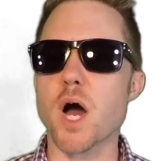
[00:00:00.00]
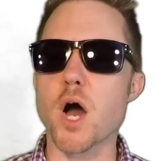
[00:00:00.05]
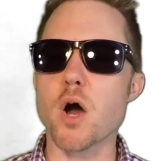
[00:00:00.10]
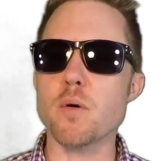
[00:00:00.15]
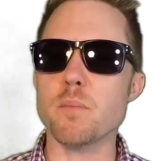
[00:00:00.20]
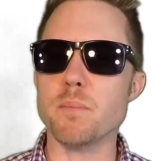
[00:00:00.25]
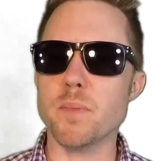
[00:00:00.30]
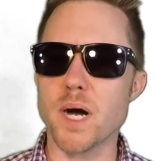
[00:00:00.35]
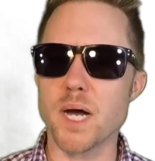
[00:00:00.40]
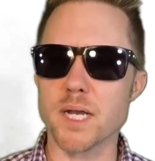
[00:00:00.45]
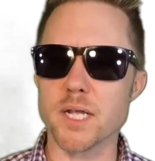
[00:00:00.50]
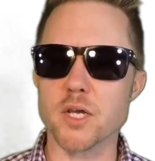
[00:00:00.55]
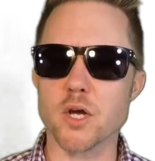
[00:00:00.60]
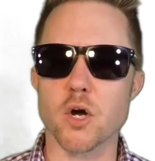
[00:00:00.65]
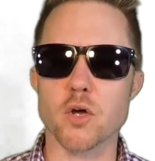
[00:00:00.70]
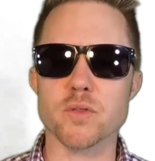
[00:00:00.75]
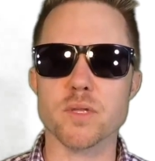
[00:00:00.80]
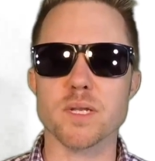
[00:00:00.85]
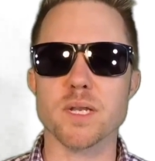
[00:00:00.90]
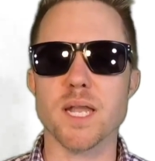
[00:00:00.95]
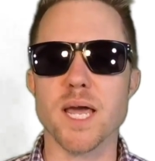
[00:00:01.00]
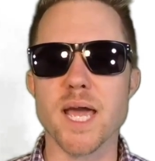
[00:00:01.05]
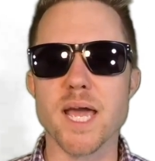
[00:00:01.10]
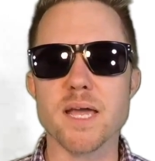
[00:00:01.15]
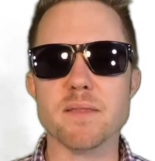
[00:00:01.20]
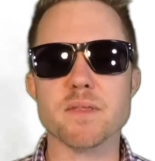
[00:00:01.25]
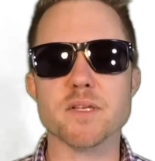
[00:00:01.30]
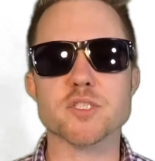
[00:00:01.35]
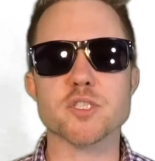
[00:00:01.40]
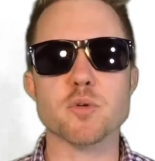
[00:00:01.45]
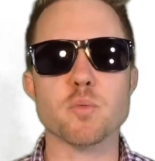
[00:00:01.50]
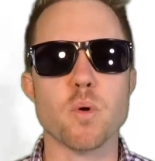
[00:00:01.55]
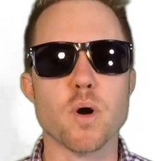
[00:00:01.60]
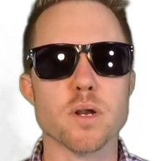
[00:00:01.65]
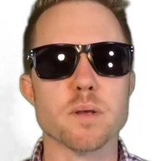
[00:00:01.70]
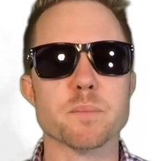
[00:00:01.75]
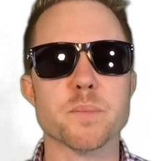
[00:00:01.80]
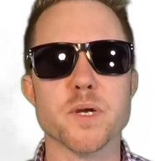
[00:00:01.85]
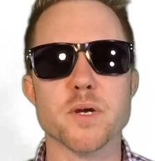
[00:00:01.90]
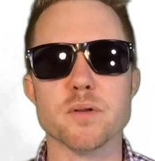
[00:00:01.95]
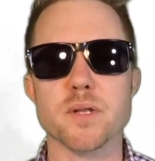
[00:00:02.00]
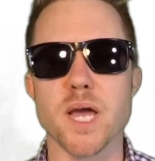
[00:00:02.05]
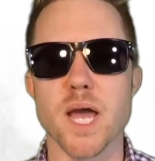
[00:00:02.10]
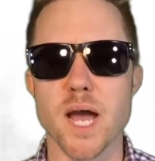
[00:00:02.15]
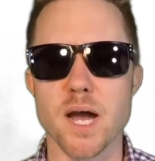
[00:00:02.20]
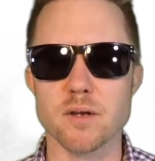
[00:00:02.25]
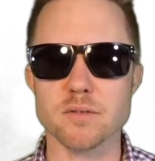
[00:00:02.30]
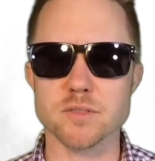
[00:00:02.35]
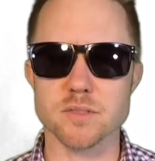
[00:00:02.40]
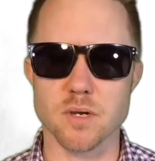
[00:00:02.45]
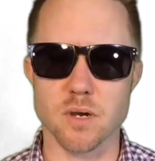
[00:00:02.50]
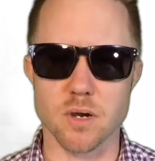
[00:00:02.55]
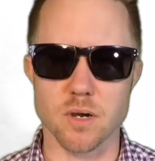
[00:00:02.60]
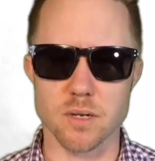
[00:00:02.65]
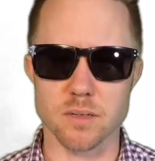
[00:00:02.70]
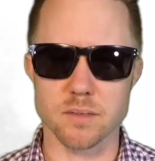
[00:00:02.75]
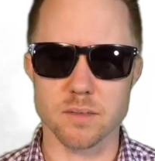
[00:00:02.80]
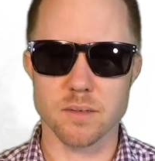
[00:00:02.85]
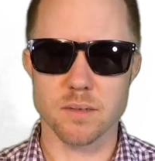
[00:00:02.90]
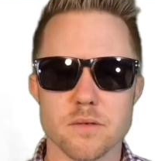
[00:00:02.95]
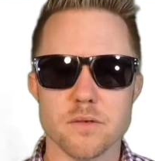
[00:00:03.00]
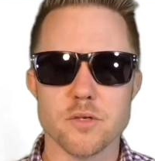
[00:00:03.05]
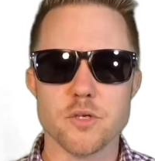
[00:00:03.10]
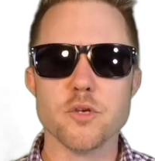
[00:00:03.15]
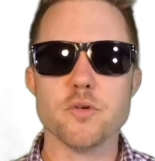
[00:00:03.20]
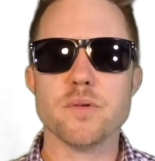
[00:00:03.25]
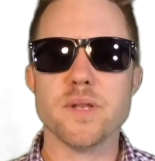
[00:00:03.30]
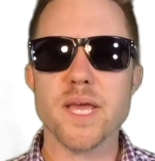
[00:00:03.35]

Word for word: owe money on the land that you want to build a house on. You